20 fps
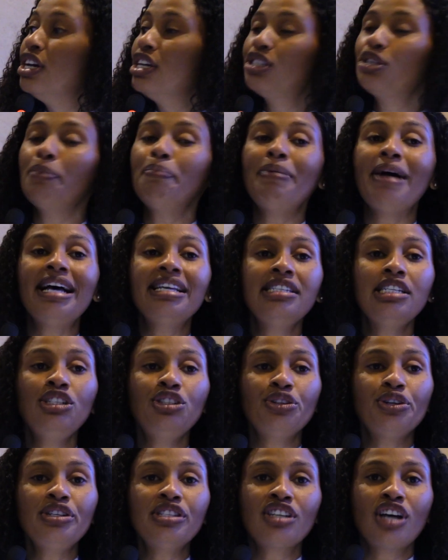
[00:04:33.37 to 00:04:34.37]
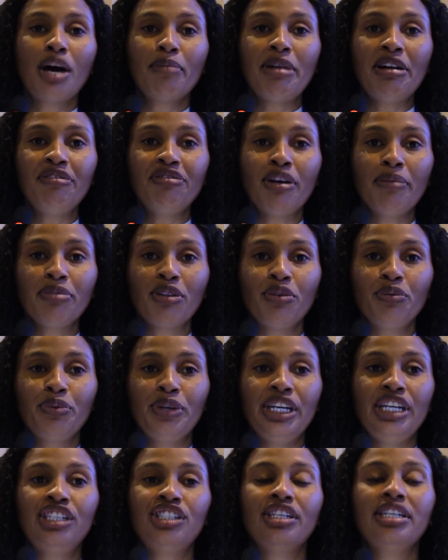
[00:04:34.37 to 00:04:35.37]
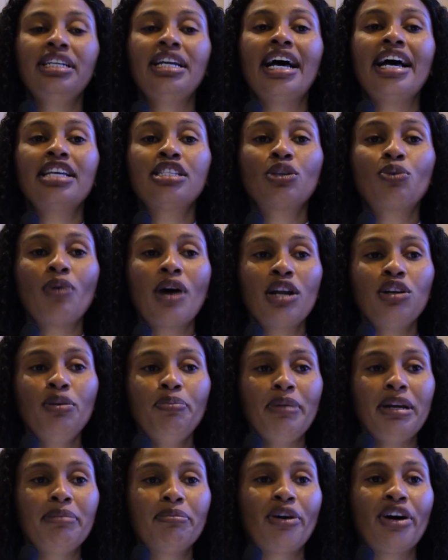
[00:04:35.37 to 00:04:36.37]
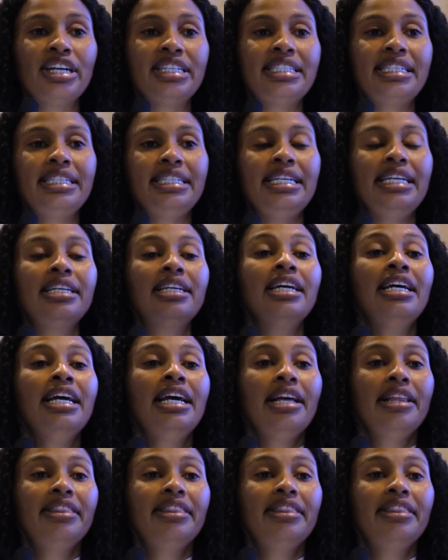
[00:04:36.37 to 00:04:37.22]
So passengers coming from the region, as Guadeloupe and Martinique,